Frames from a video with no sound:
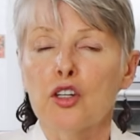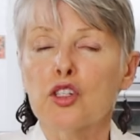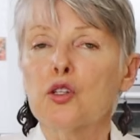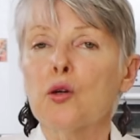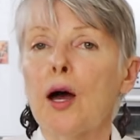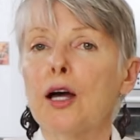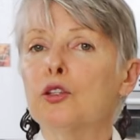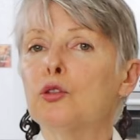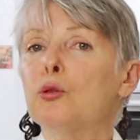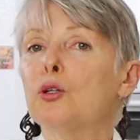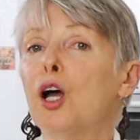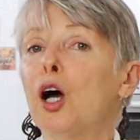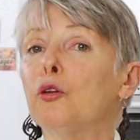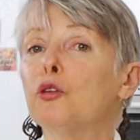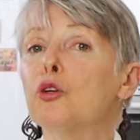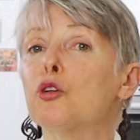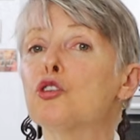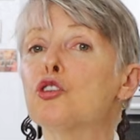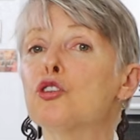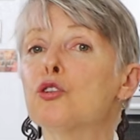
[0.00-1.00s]
So I took
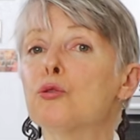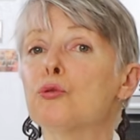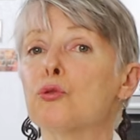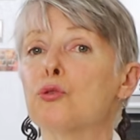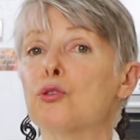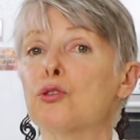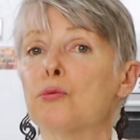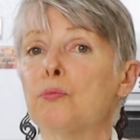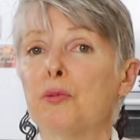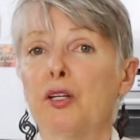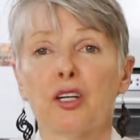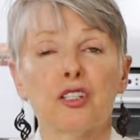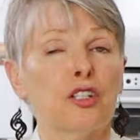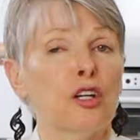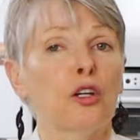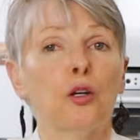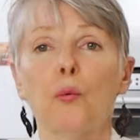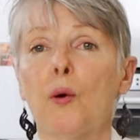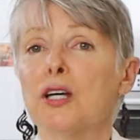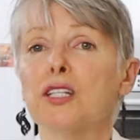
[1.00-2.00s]
out the juice because
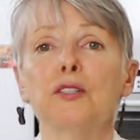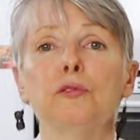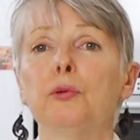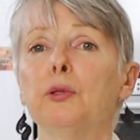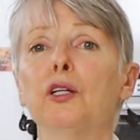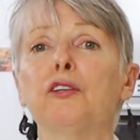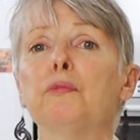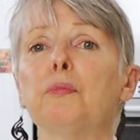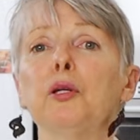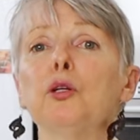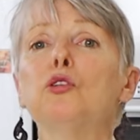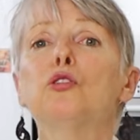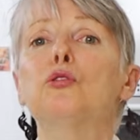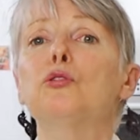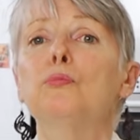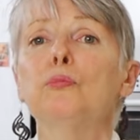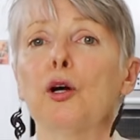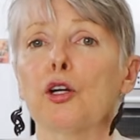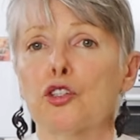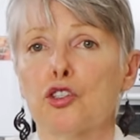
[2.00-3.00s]
otherwise it would have been
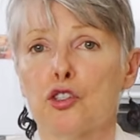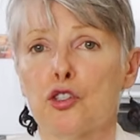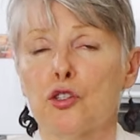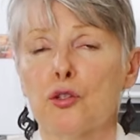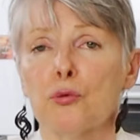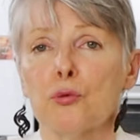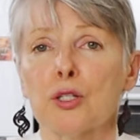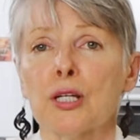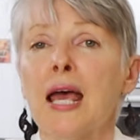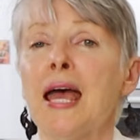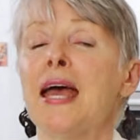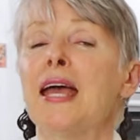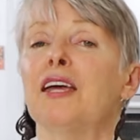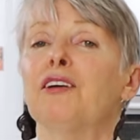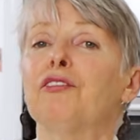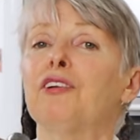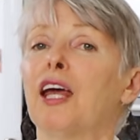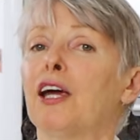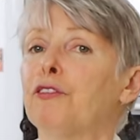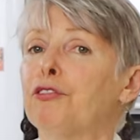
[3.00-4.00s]
too much juice.
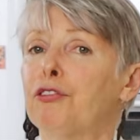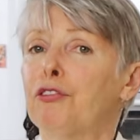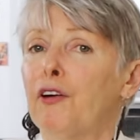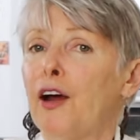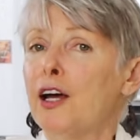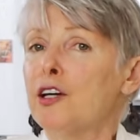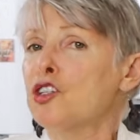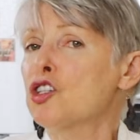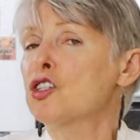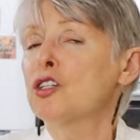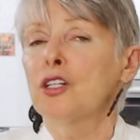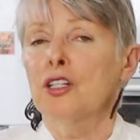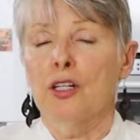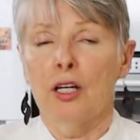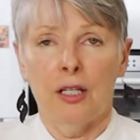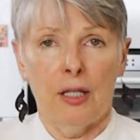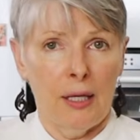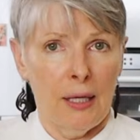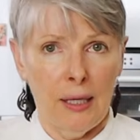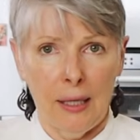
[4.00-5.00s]
If they're fresh,
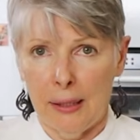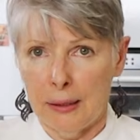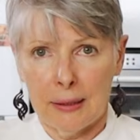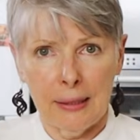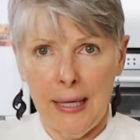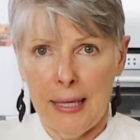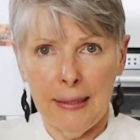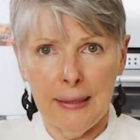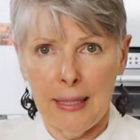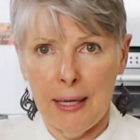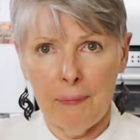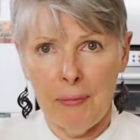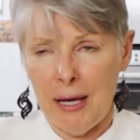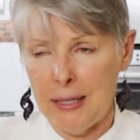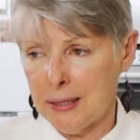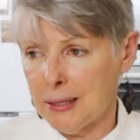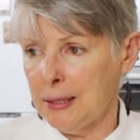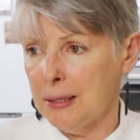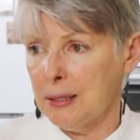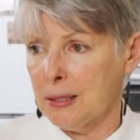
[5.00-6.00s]
take them
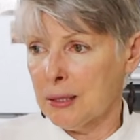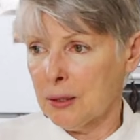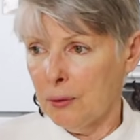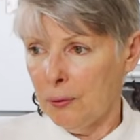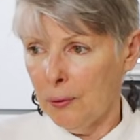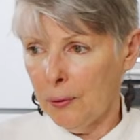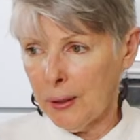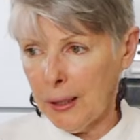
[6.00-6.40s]
as is.